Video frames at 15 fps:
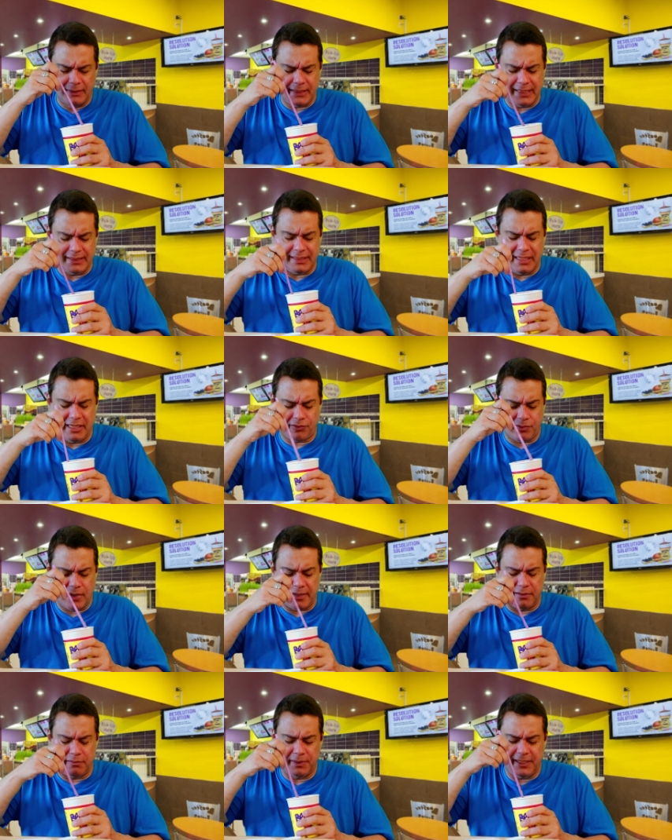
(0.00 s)
Tastes
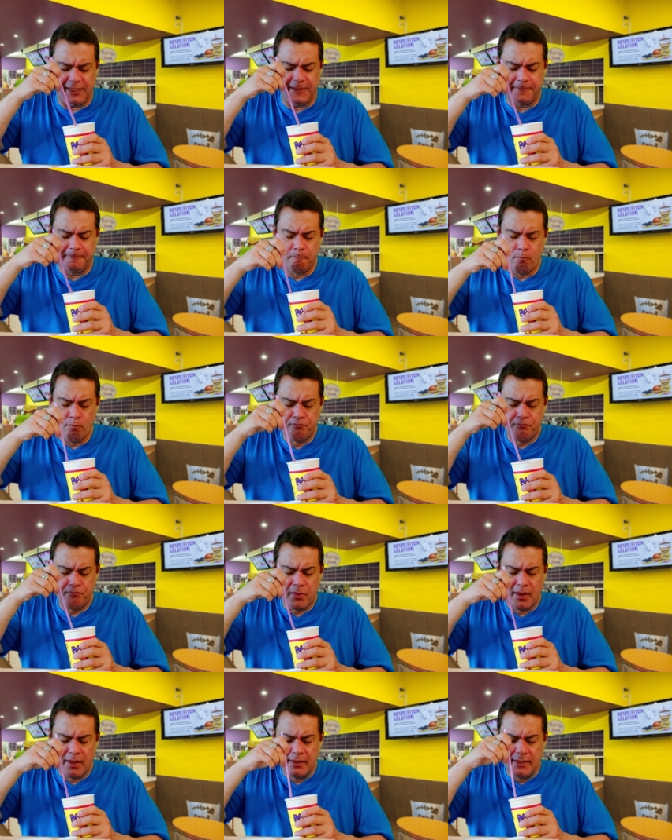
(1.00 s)
incredibly,
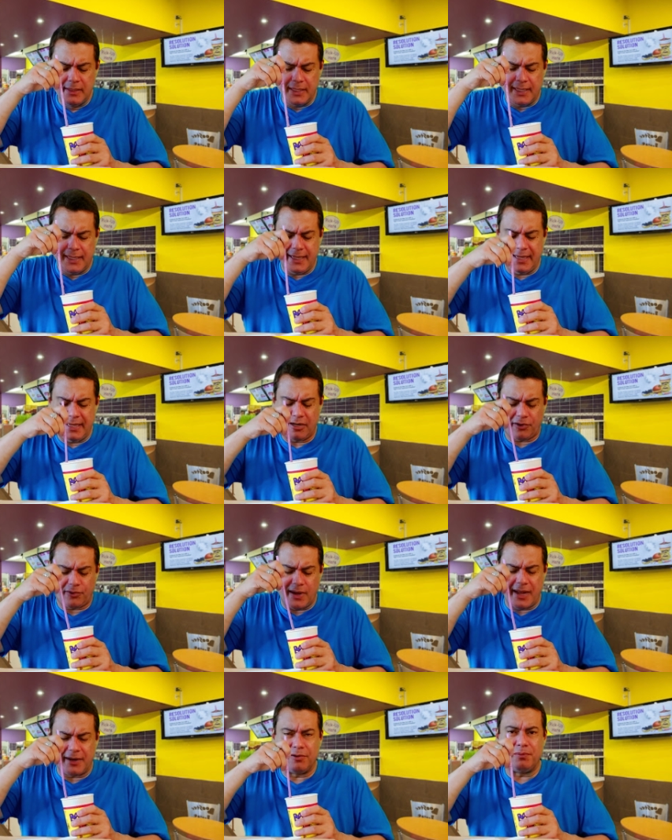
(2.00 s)

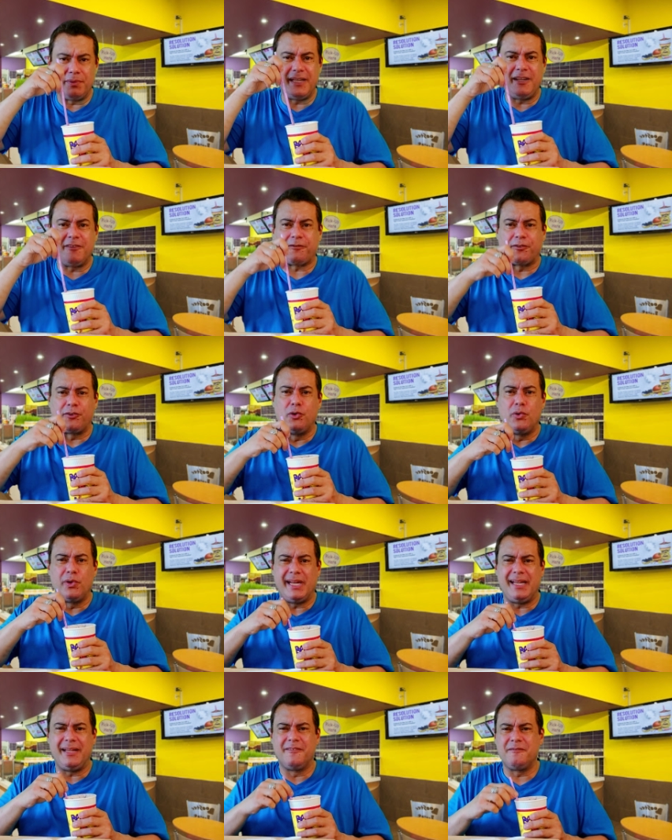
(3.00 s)
incredibly
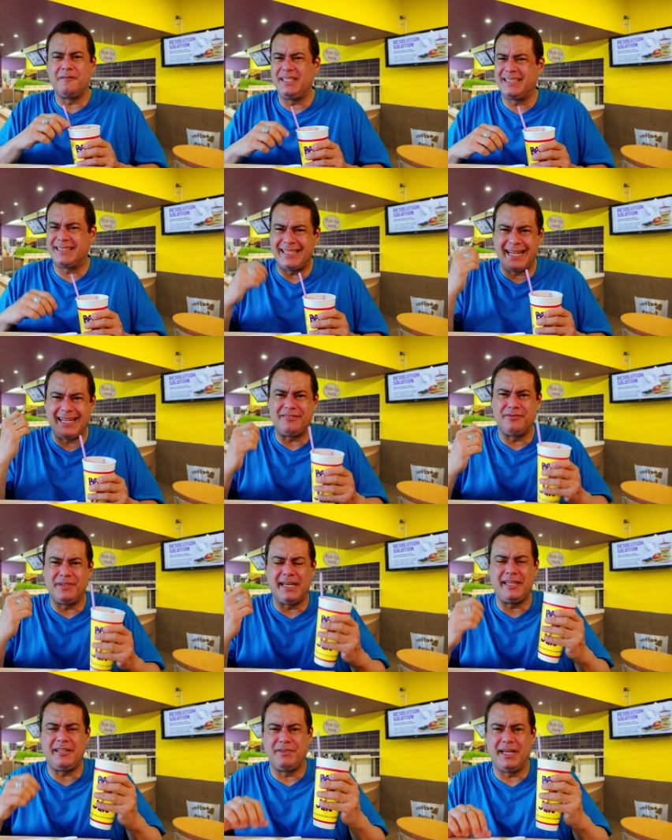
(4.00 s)
fruity. It tastes
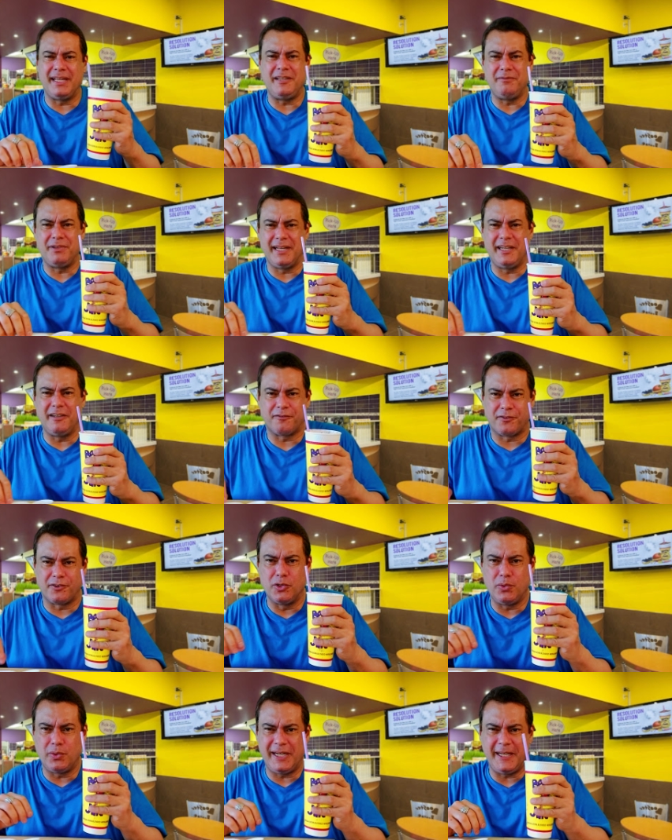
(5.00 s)
very, very, very
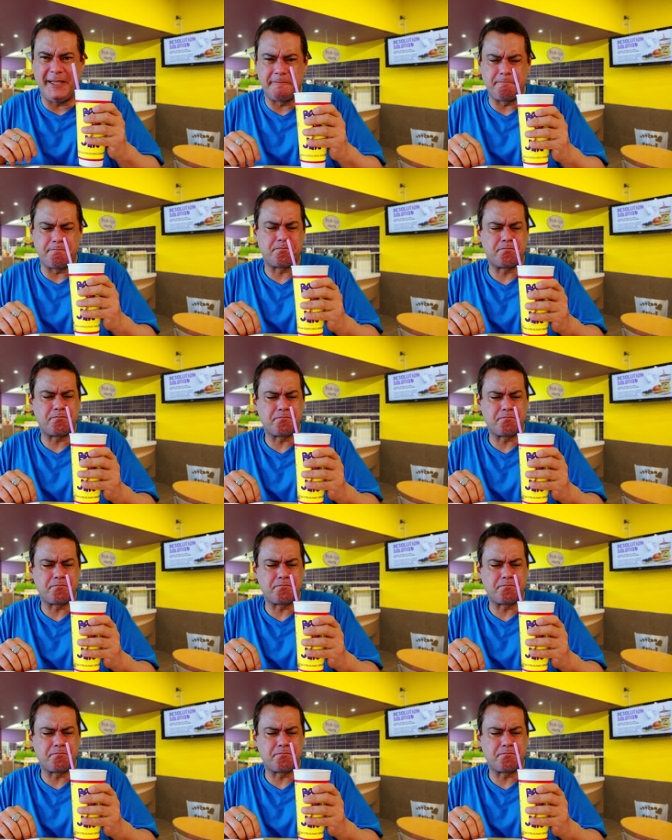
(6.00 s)
fruity.